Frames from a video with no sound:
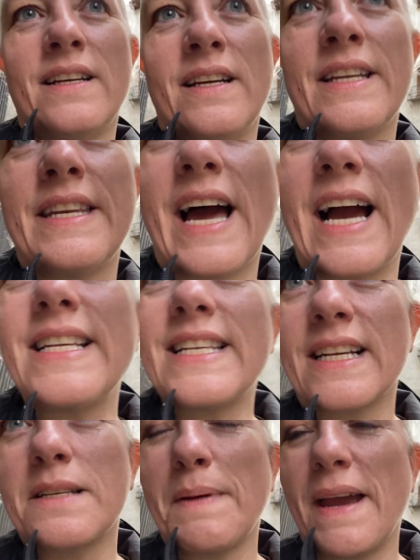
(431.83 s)
nice
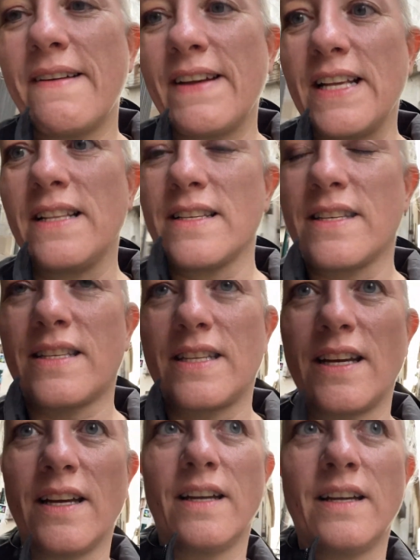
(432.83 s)
experience
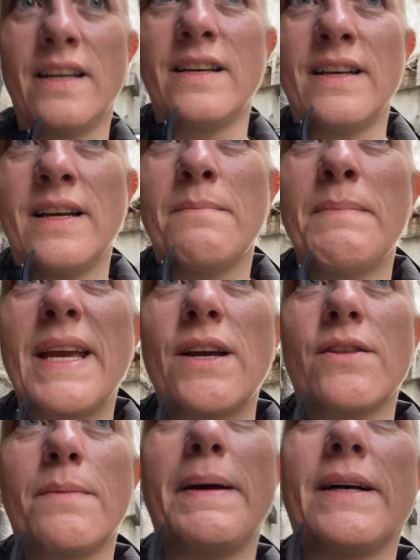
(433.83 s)
to meet
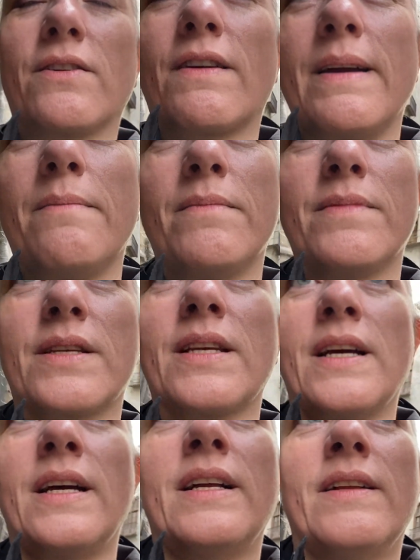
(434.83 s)
other pilgrims,
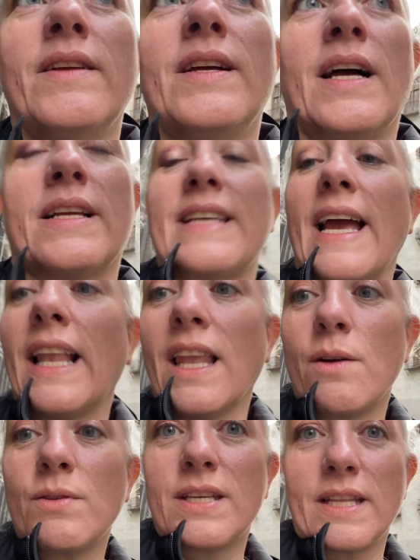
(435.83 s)
say
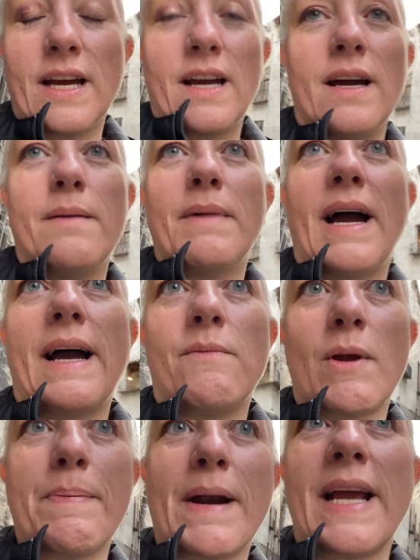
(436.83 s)
hello to them, and
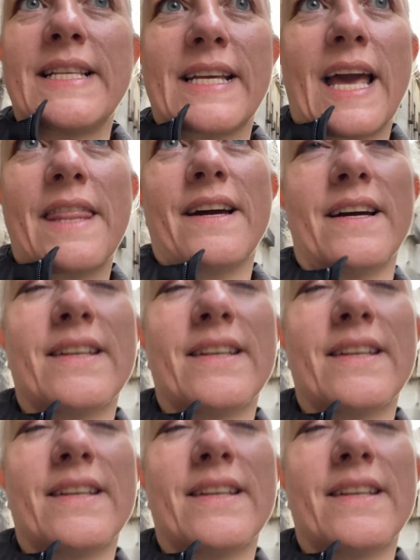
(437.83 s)
we've prayed together.